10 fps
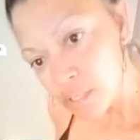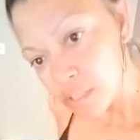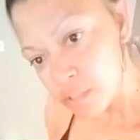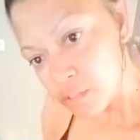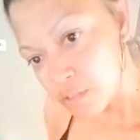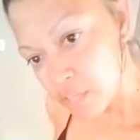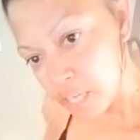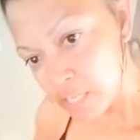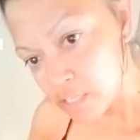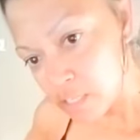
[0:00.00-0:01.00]
you do
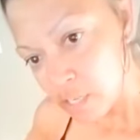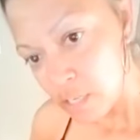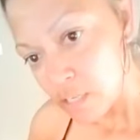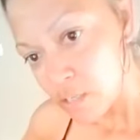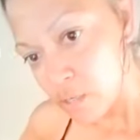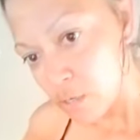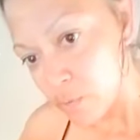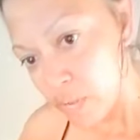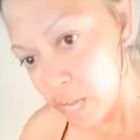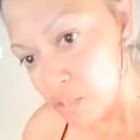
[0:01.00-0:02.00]
this, you go
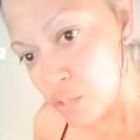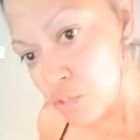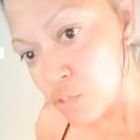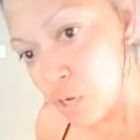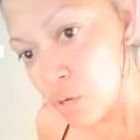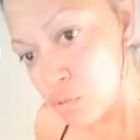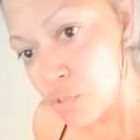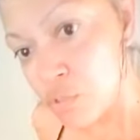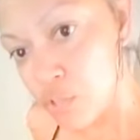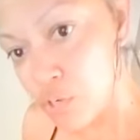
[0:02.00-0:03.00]
around, you don't
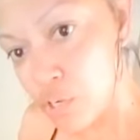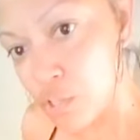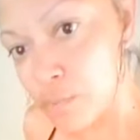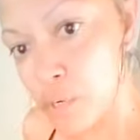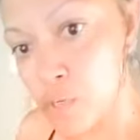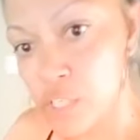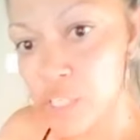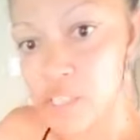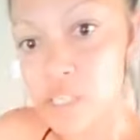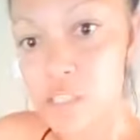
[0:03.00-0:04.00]
do circular
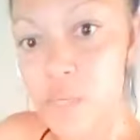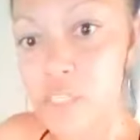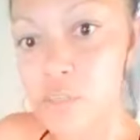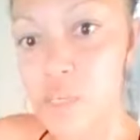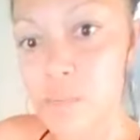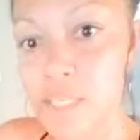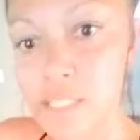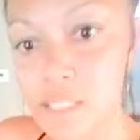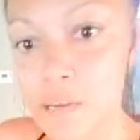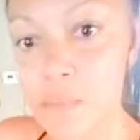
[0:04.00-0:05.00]
motions. And so I do it on my
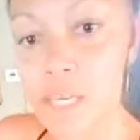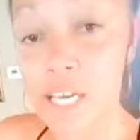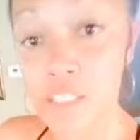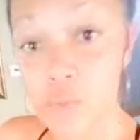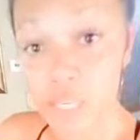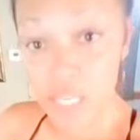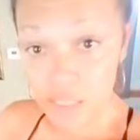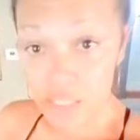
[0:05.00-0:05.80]
stomach, I do it in the